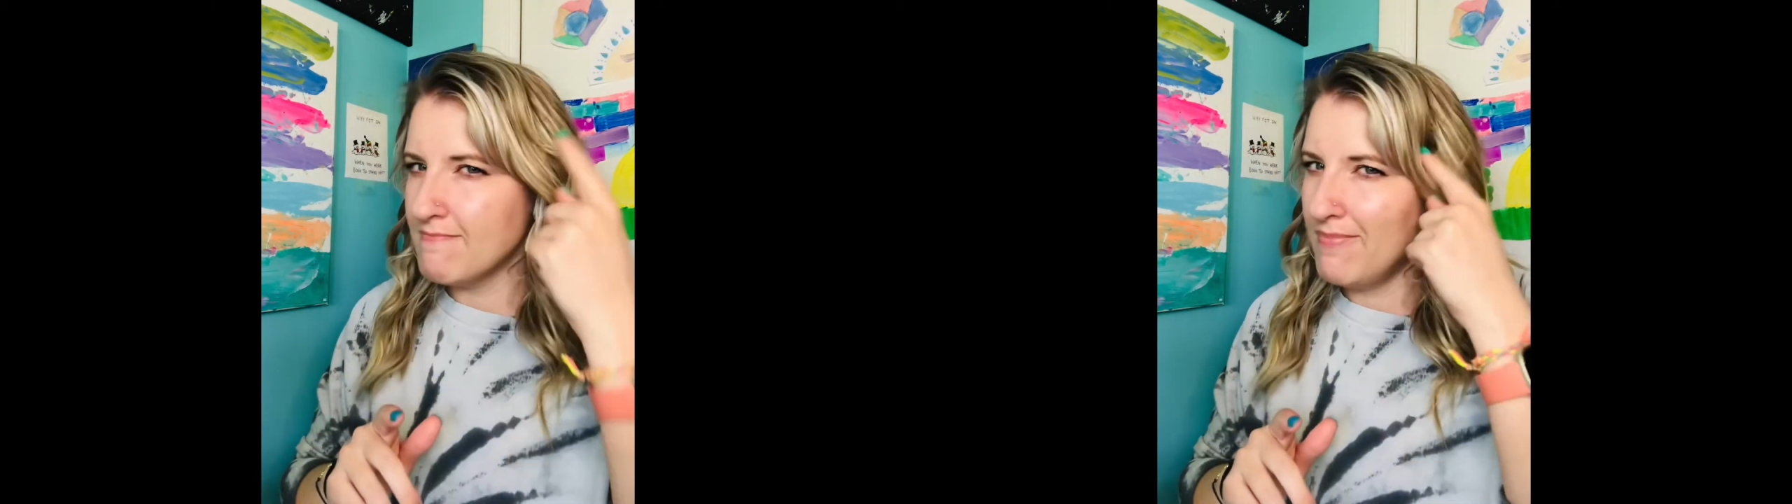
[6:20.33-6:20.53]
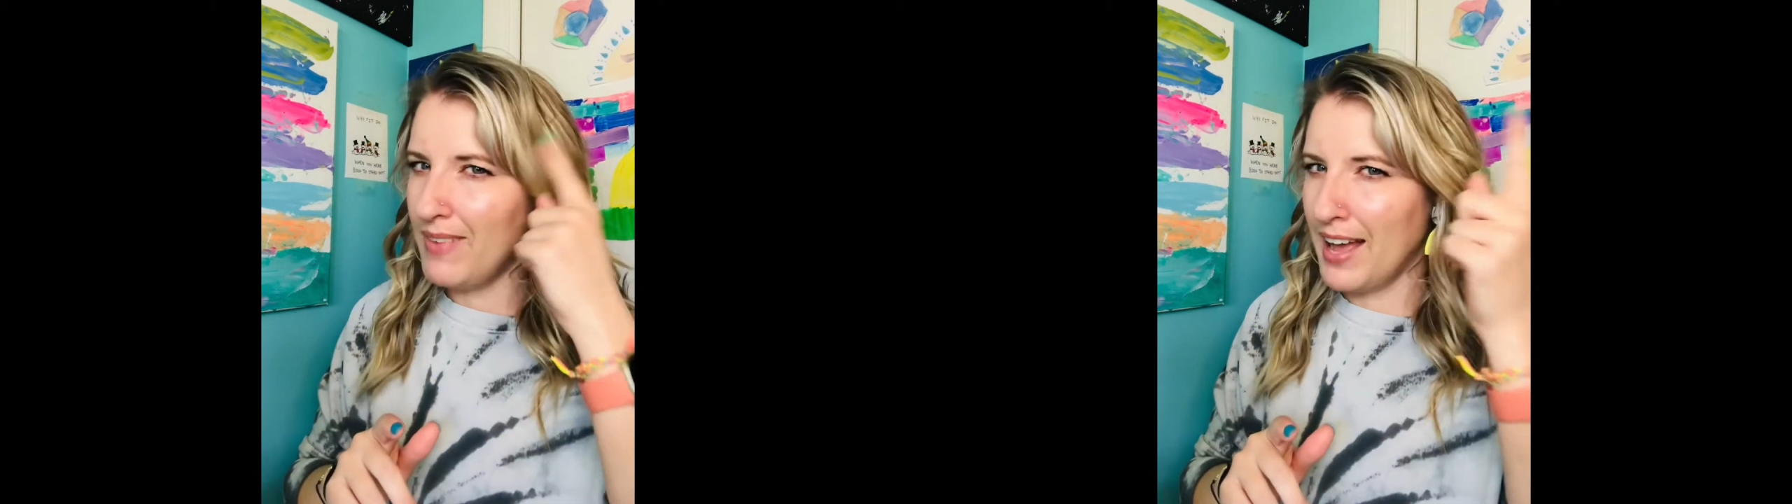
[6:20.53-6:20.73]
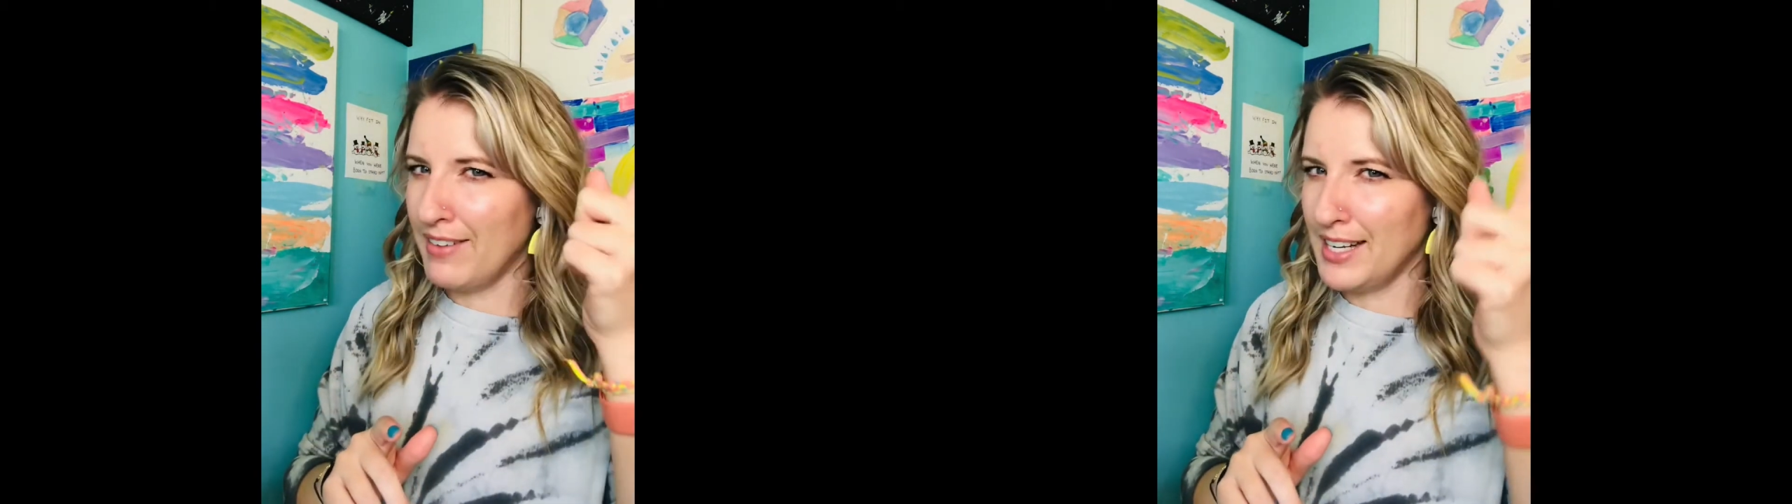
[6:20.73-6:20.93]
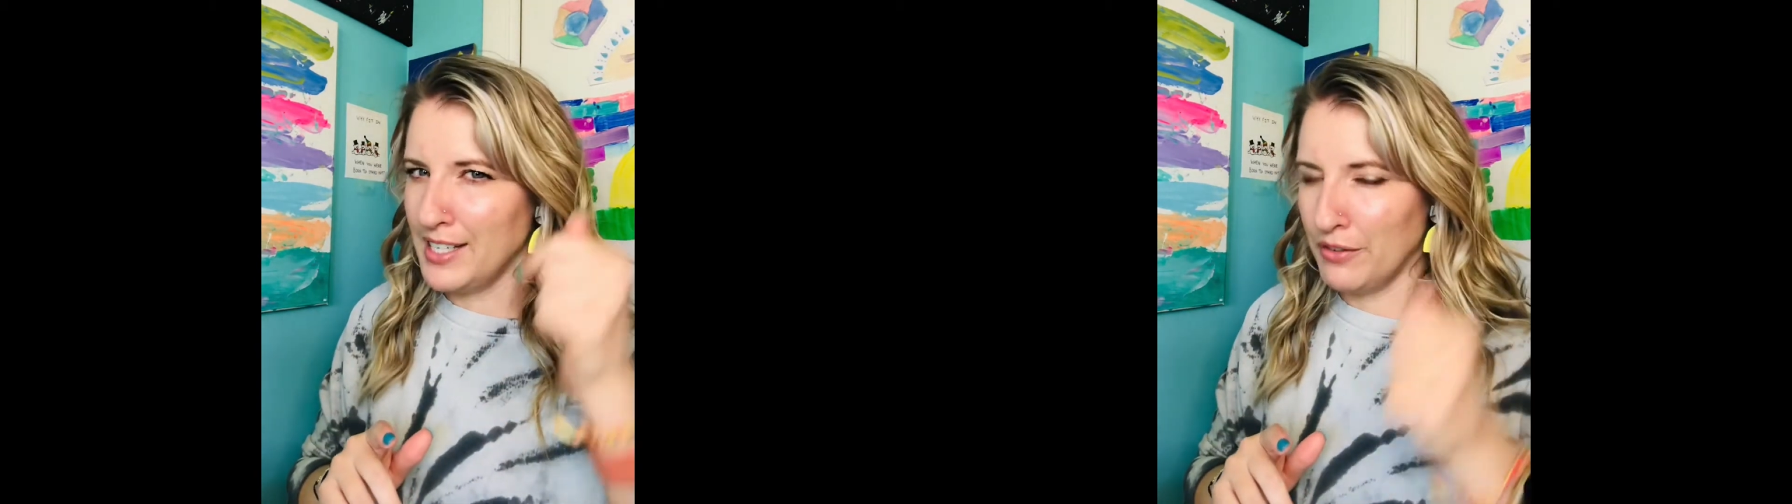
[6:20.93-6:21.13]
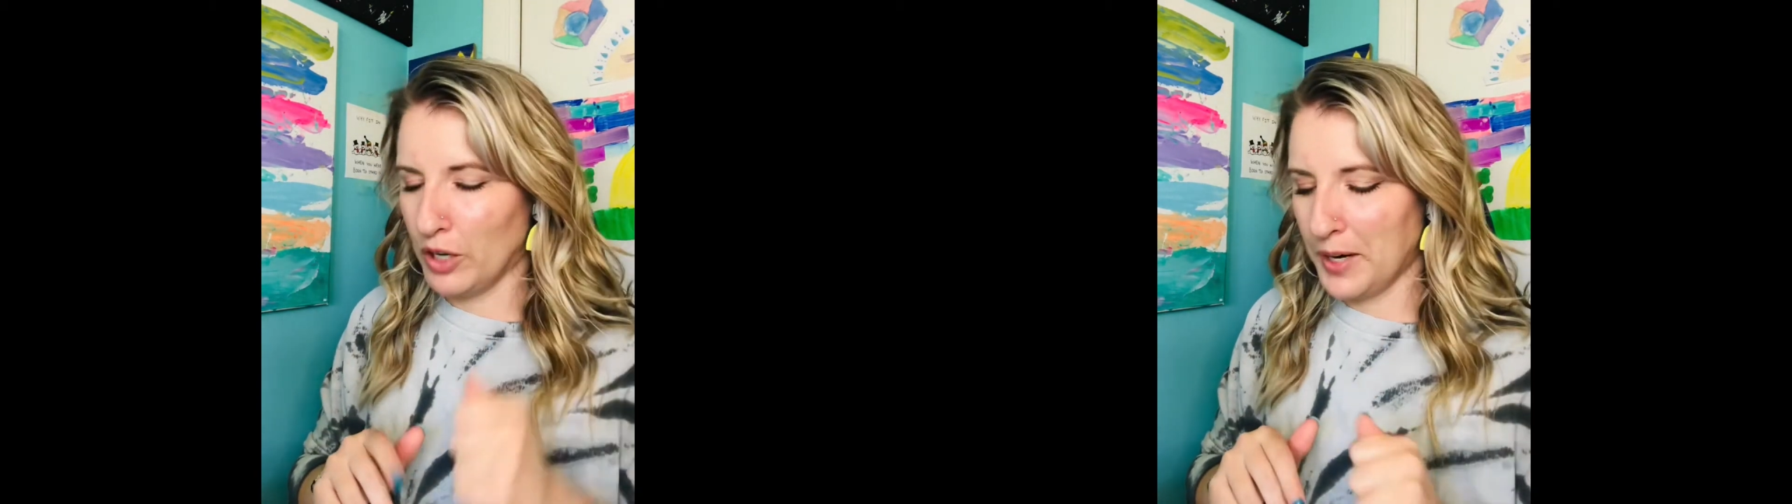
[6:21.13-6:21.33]
I have an idea
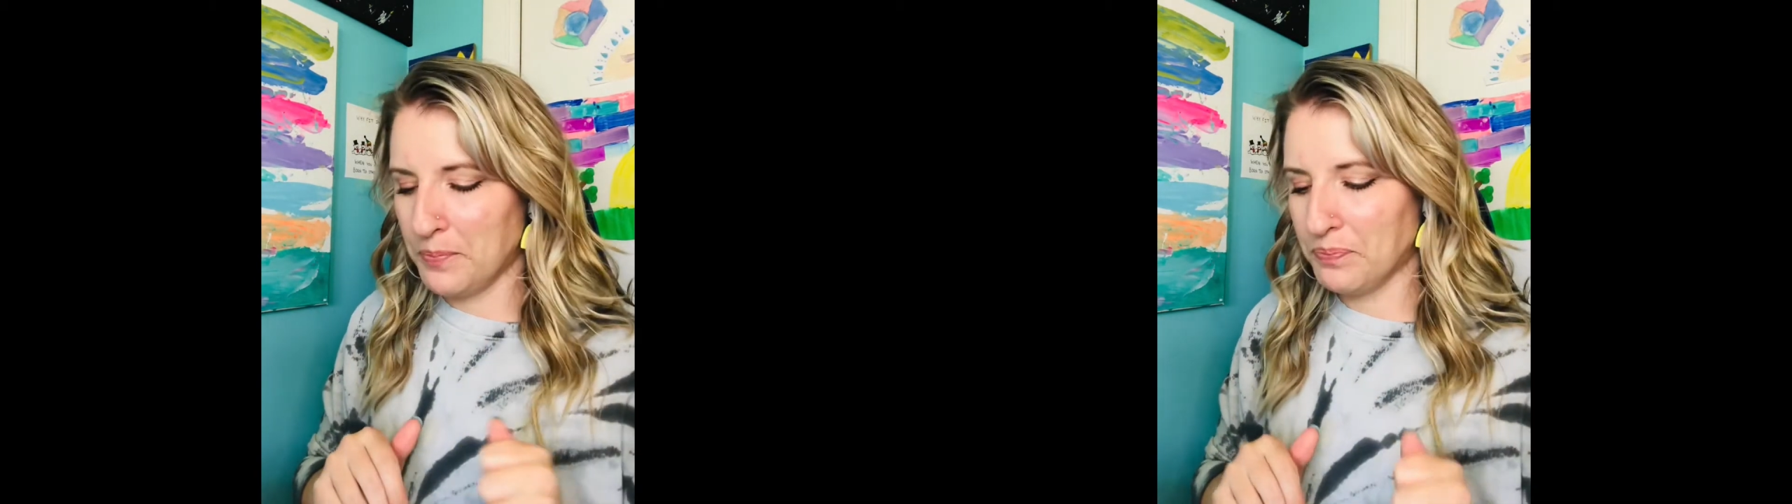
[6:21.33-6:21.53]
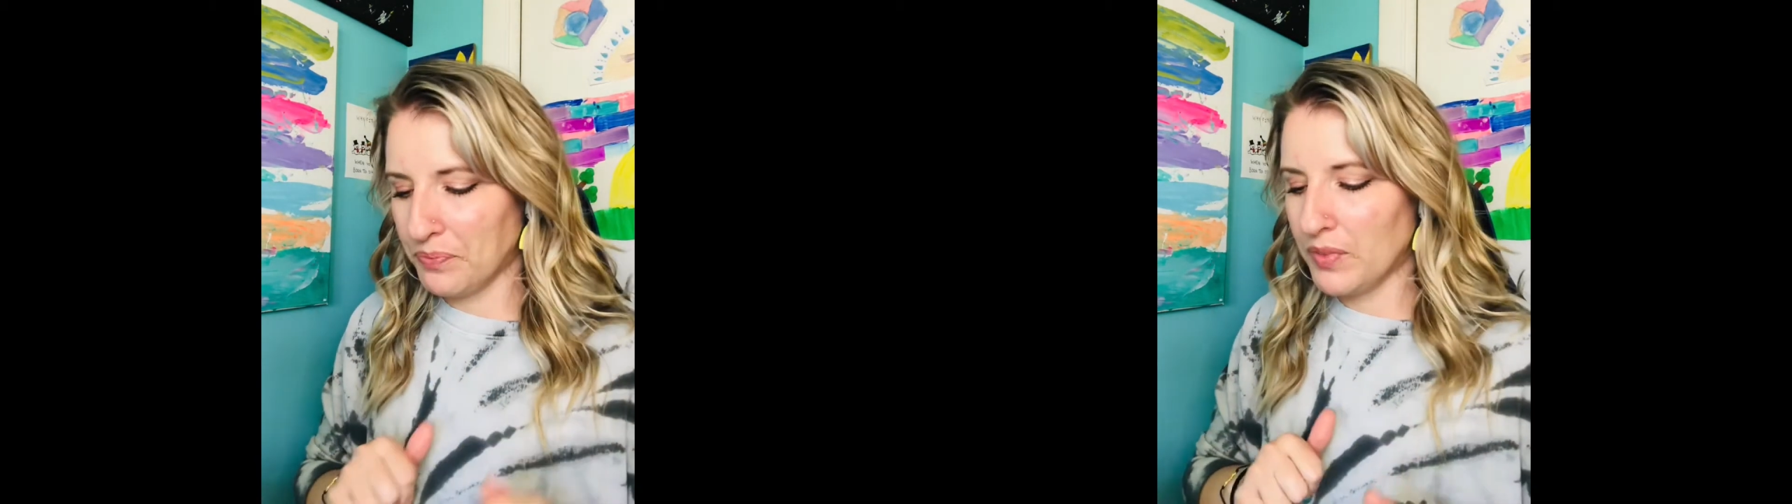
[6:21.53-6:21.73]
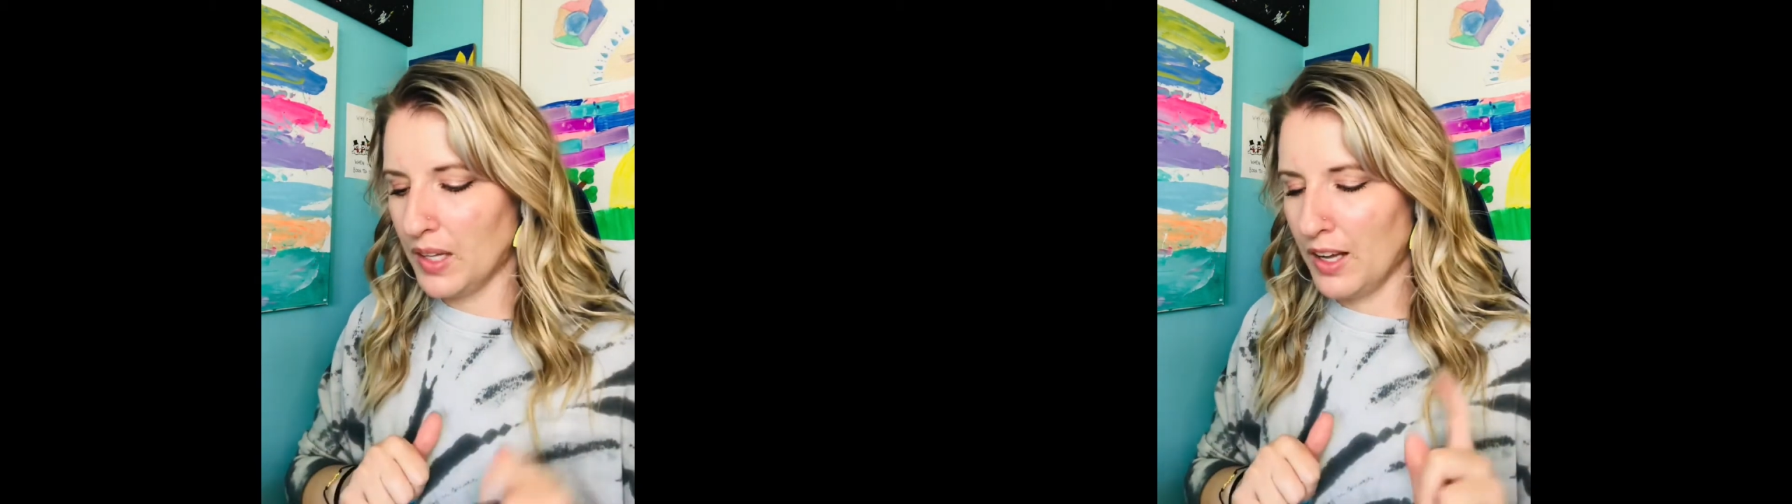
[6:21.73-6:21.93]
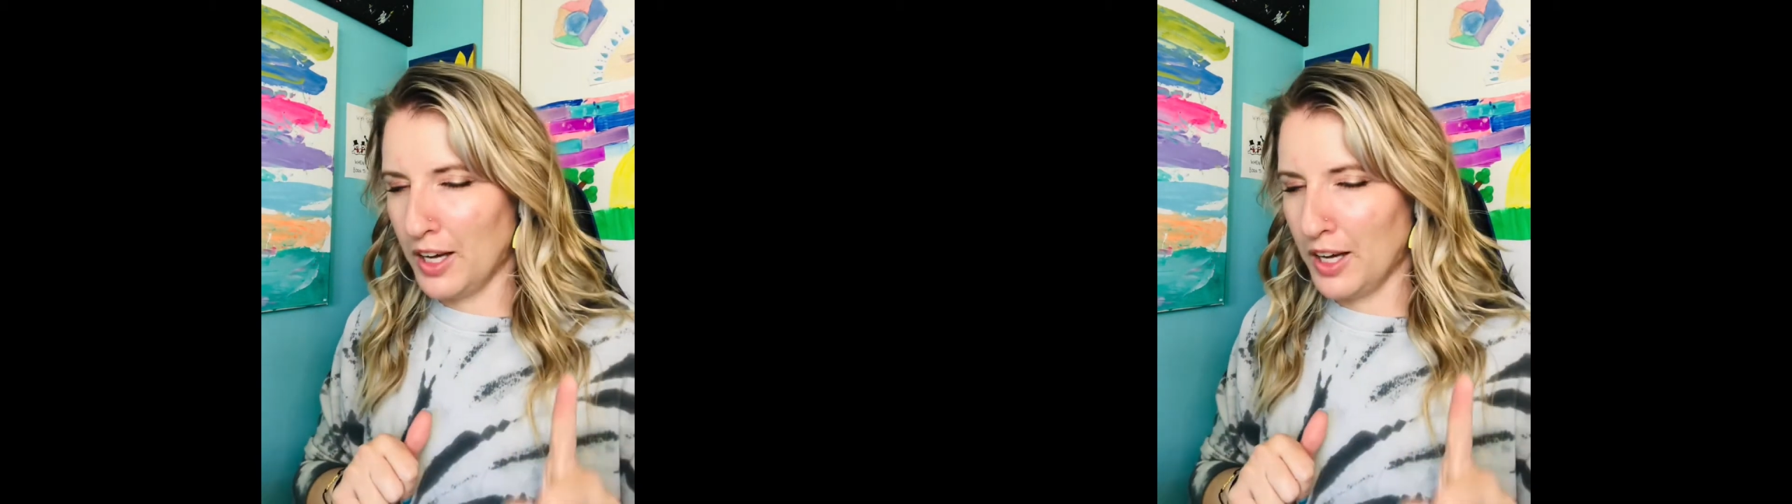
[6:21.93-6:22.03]
for it. I'll